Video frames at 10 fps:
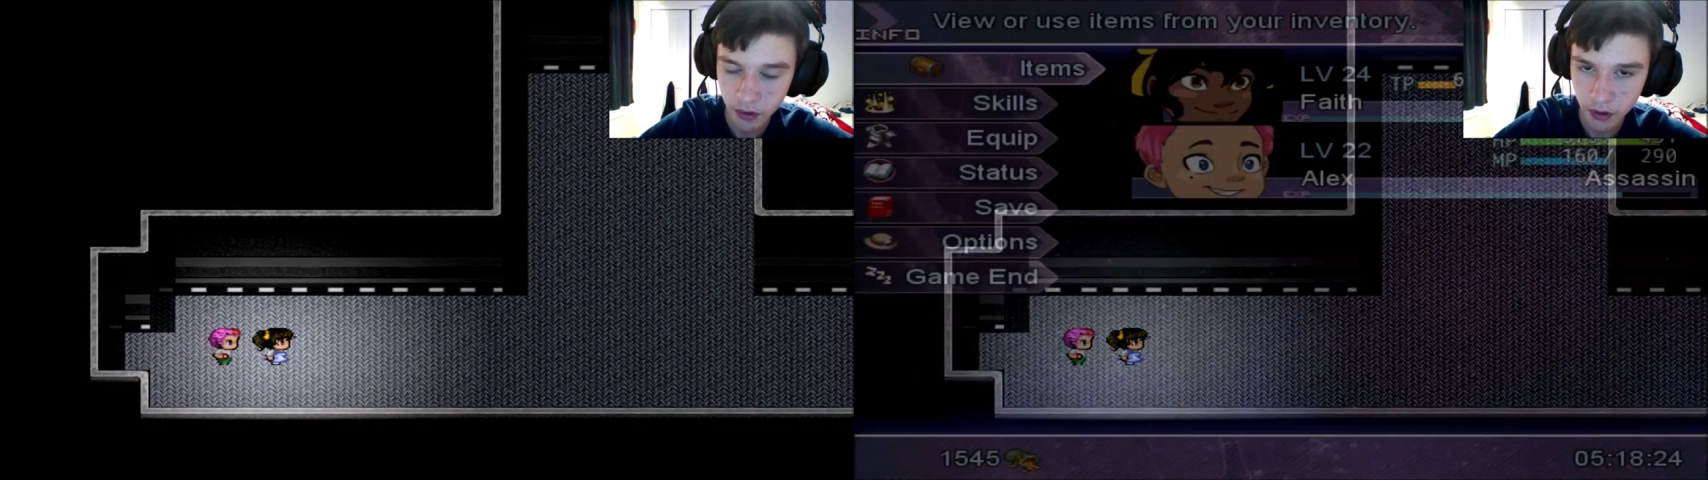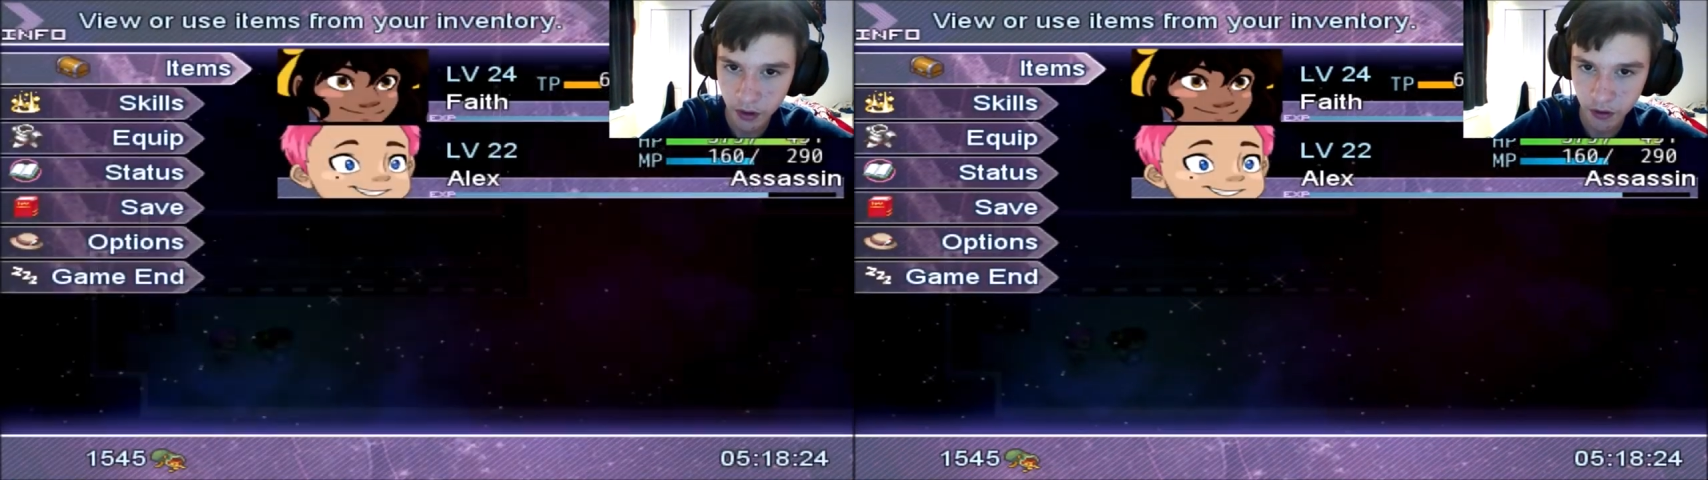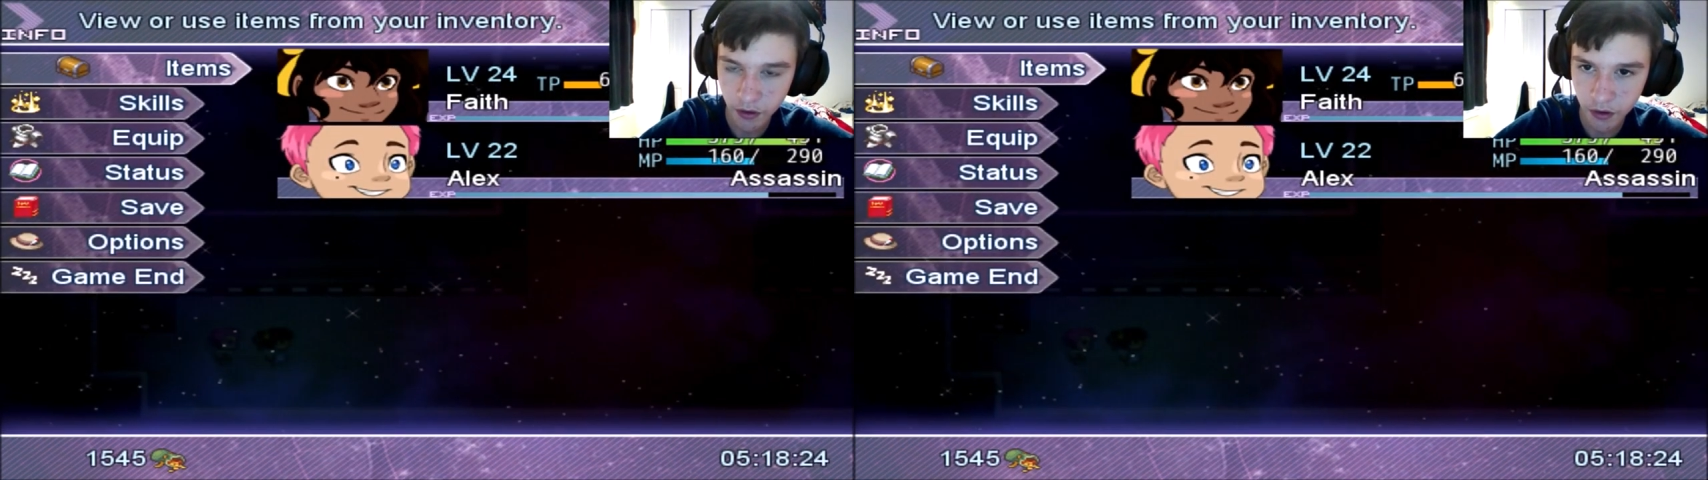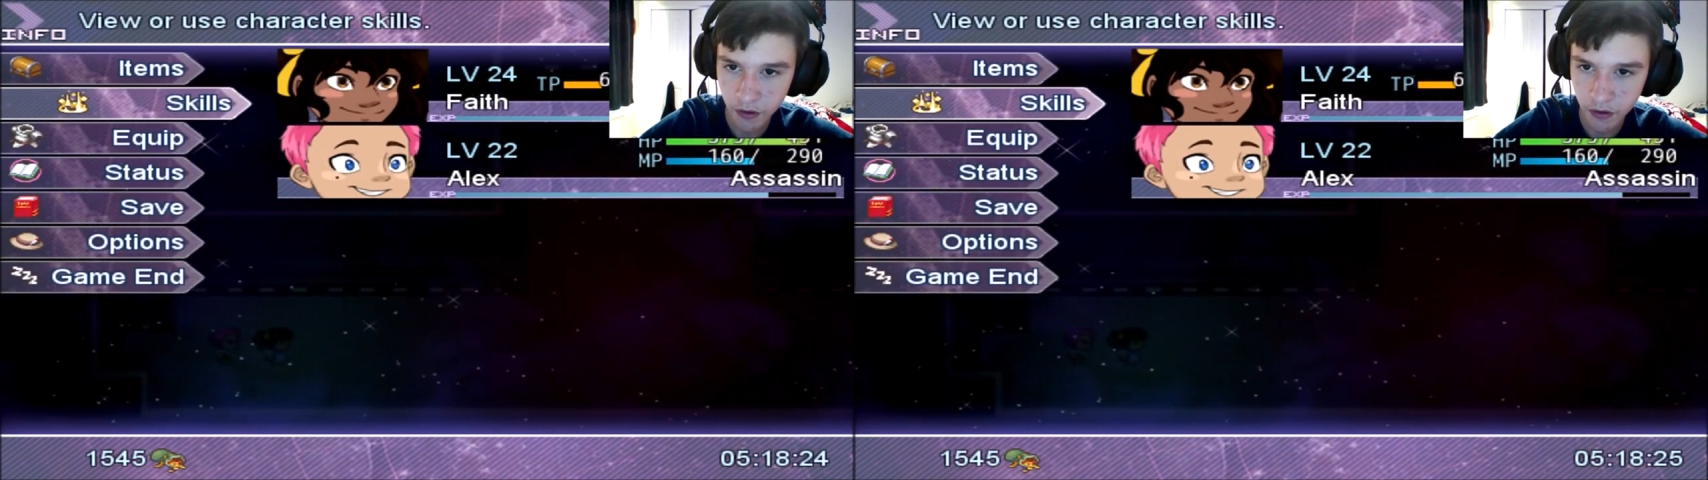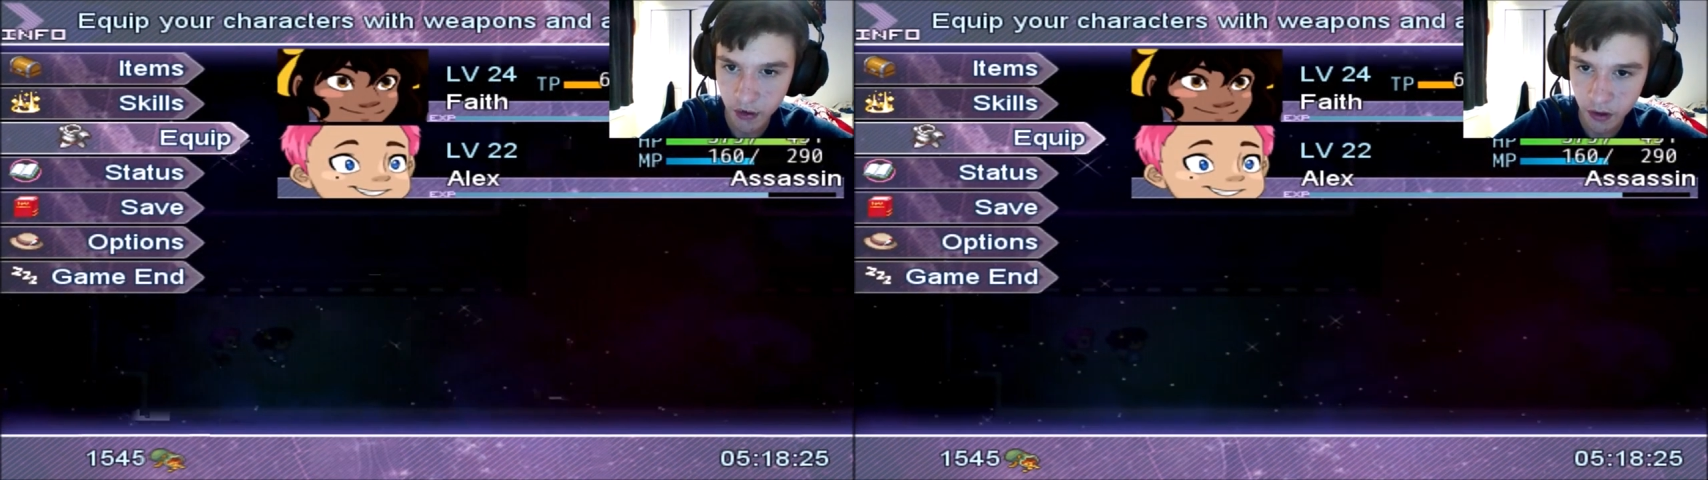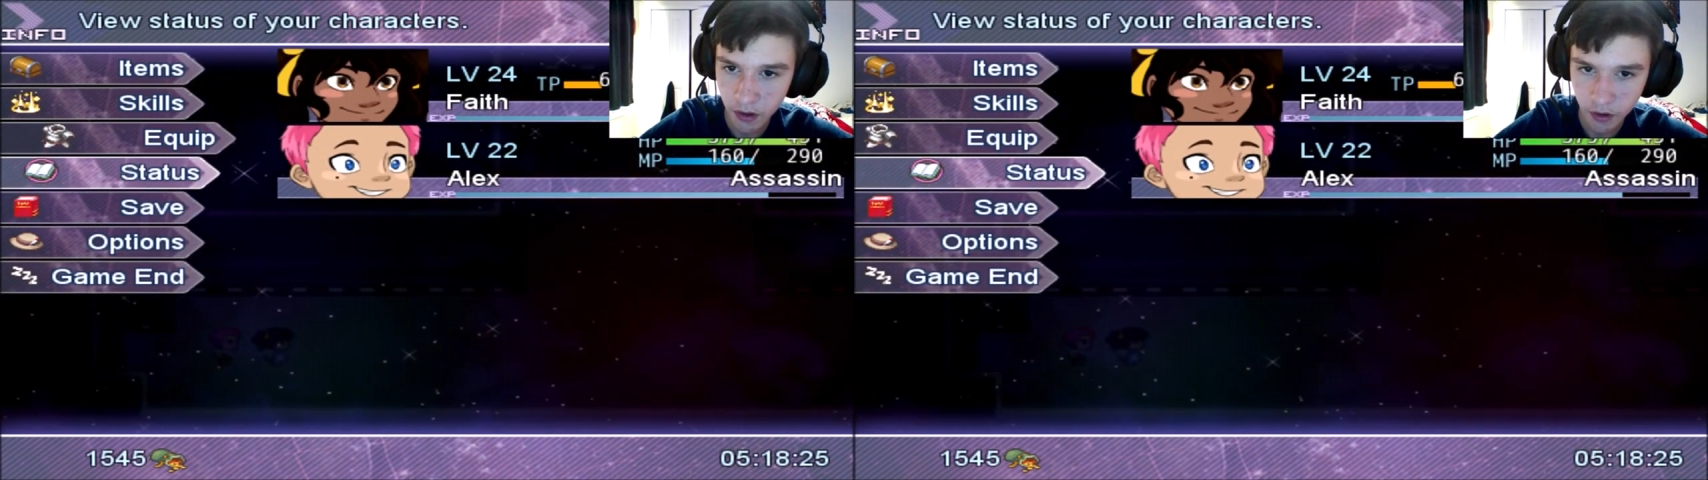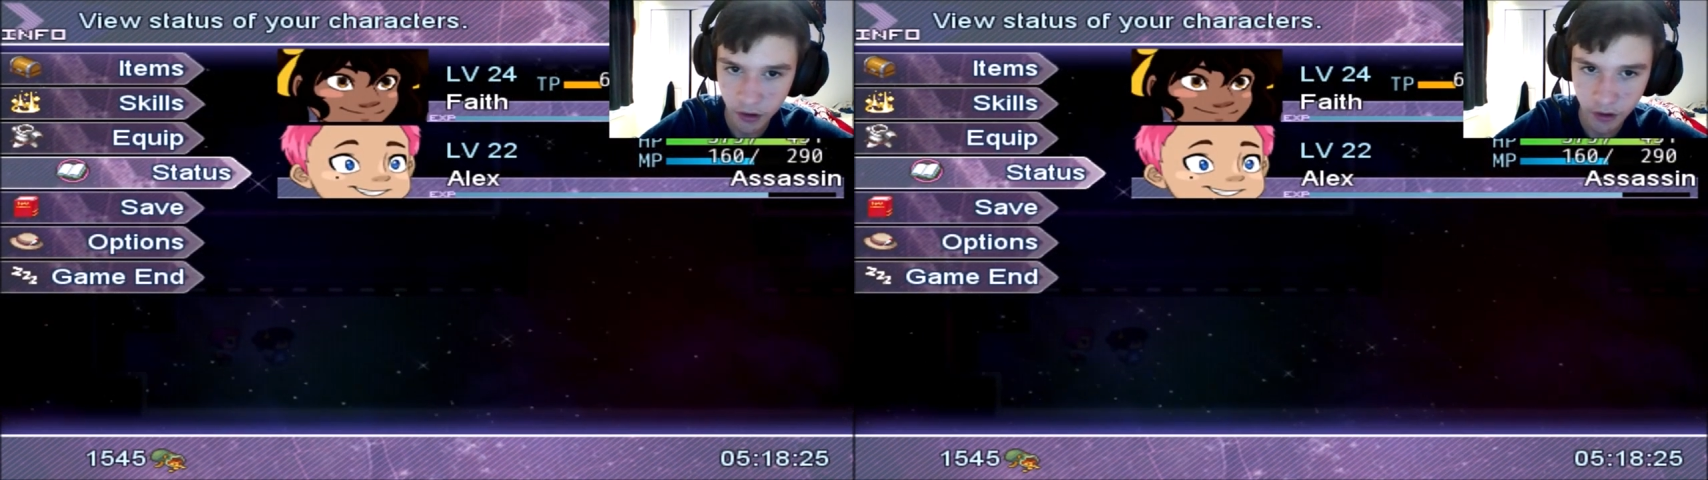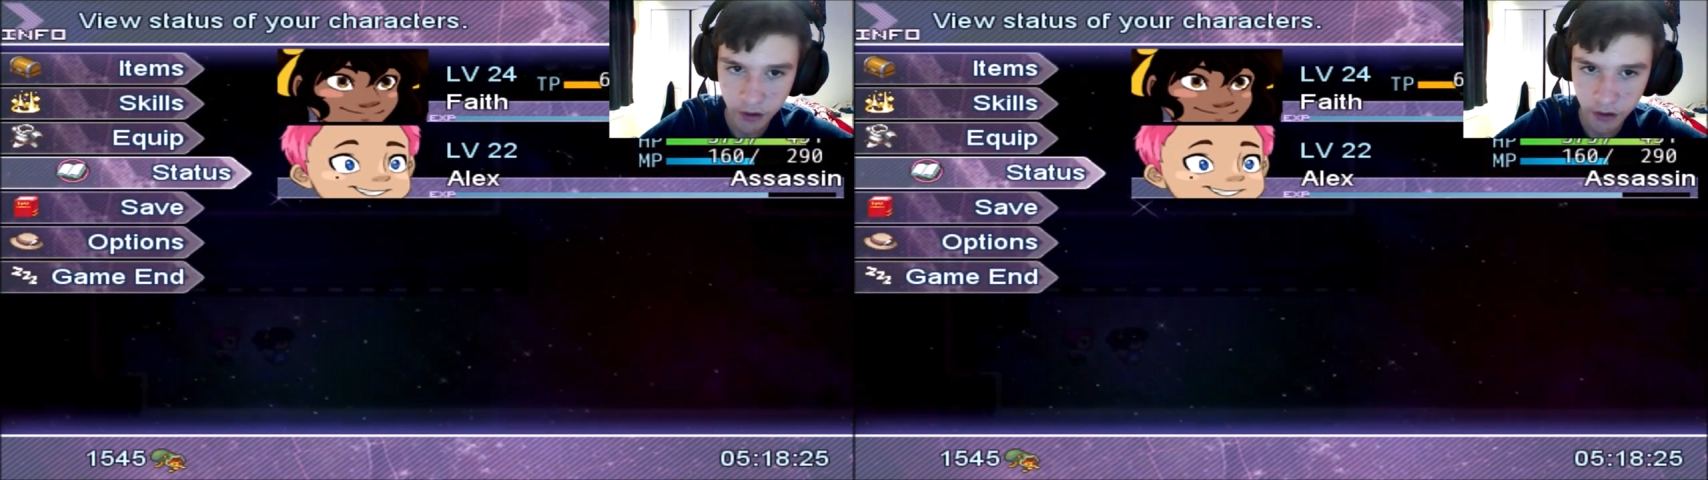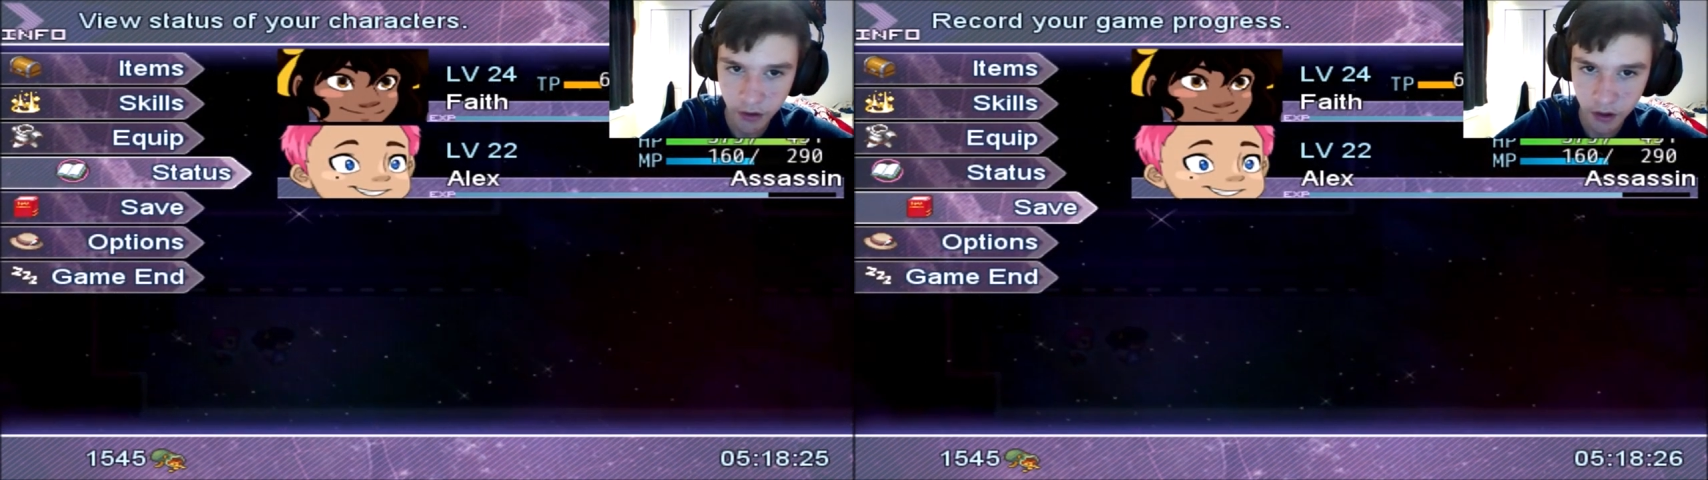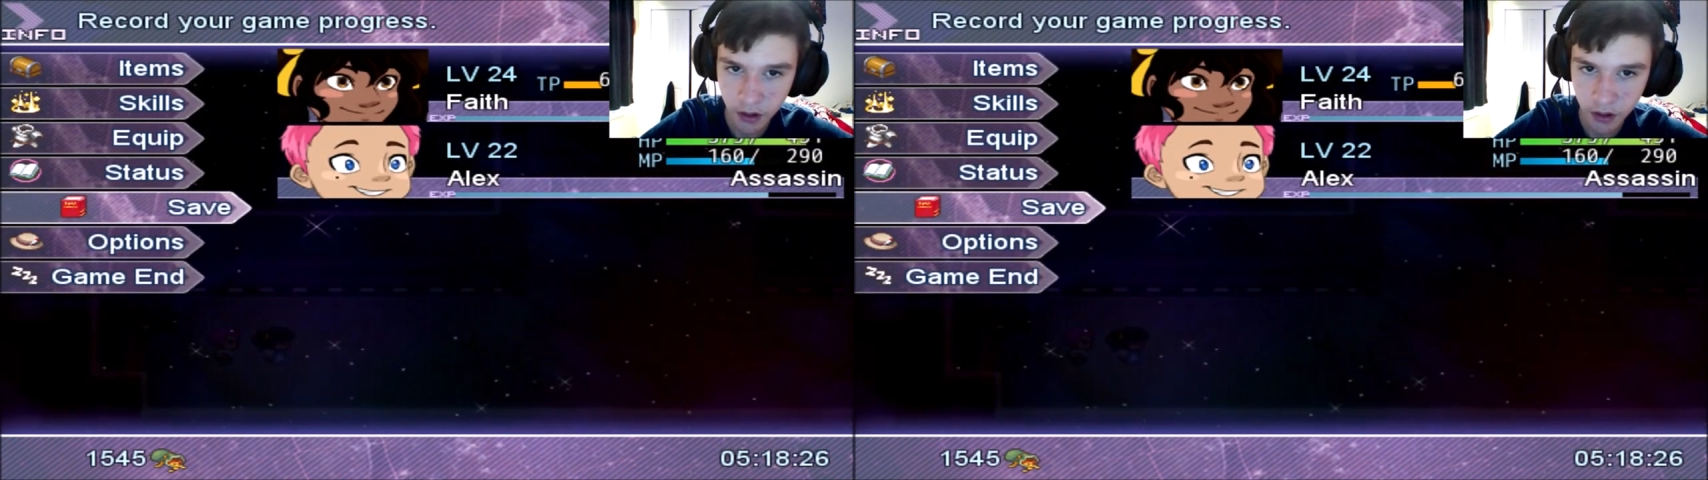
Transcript: Alright, so let's, let's